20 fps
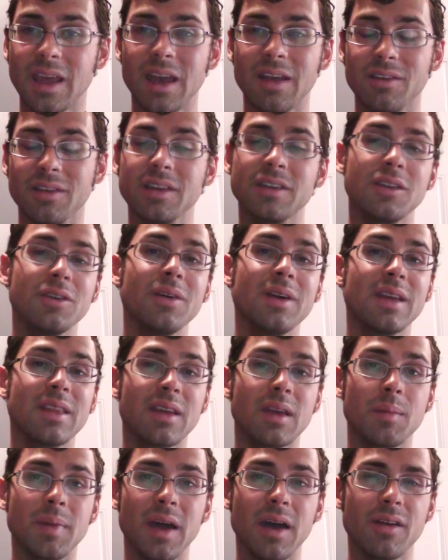can't really do
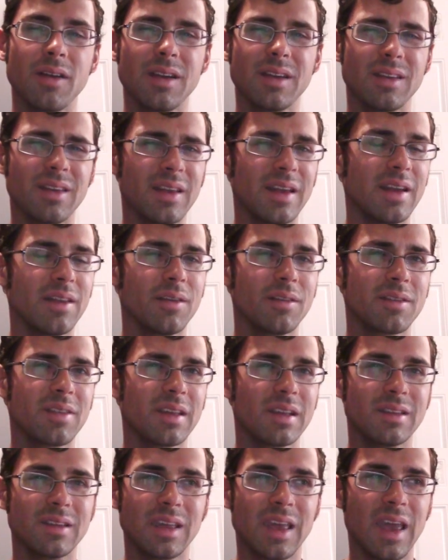anything about it. And one of those
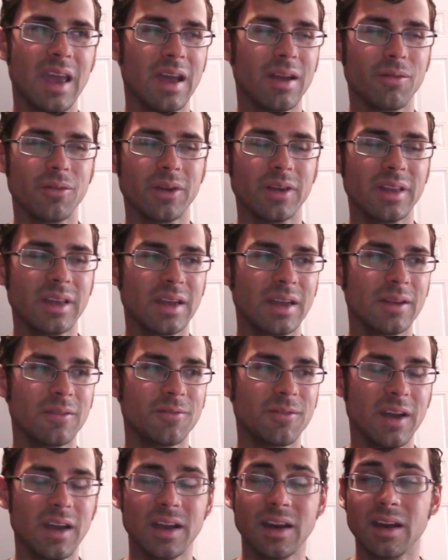things, you can't really
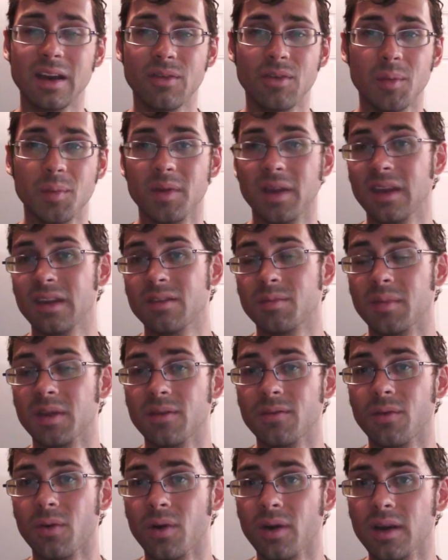find any
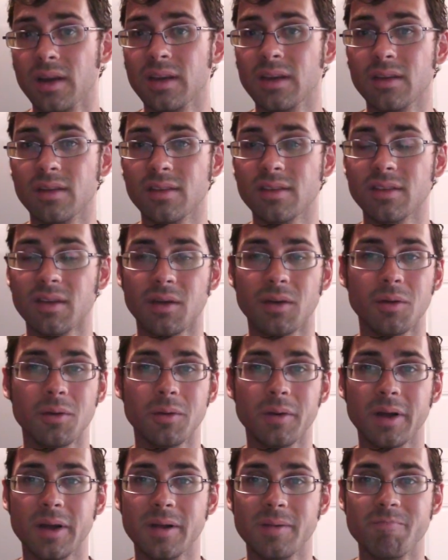replacement for it.
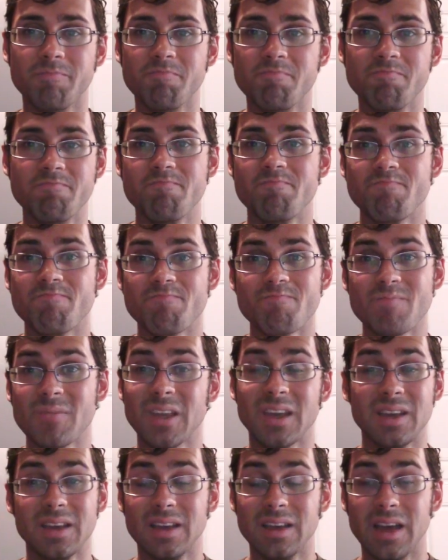So
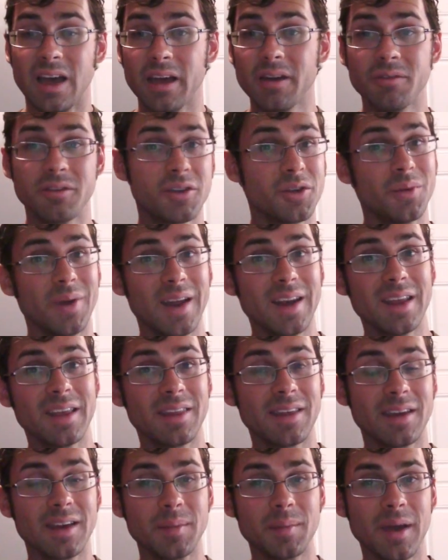I don't do
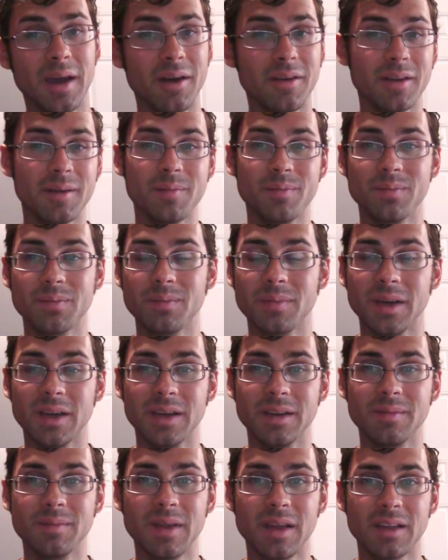anything about it,
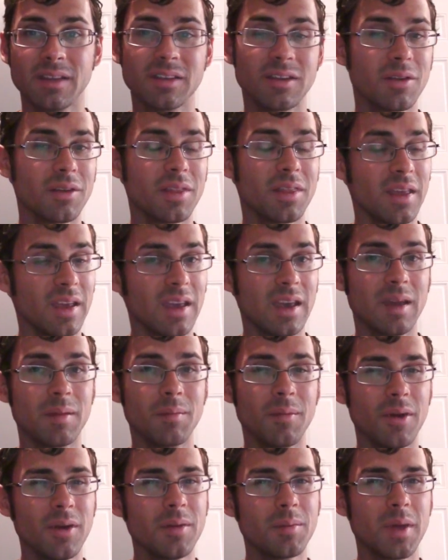but I start
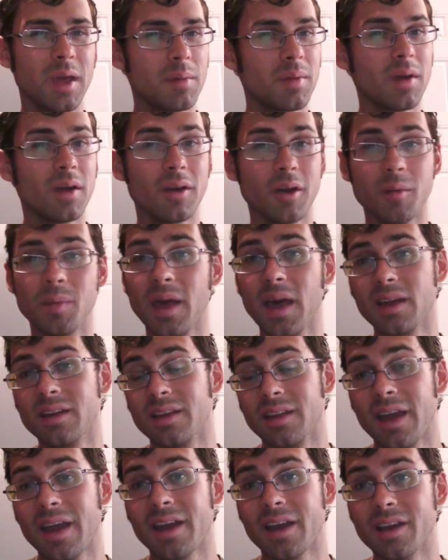thinking, oh, maybe I'll go back
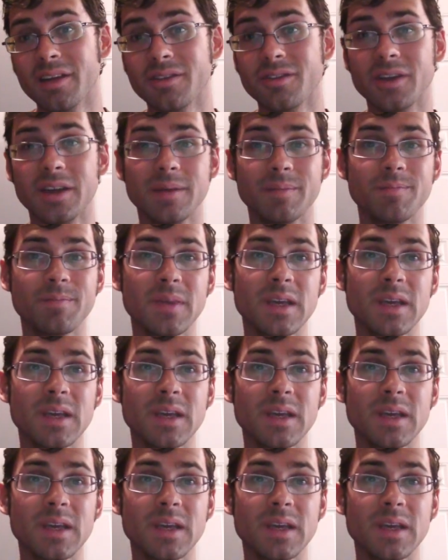to that country.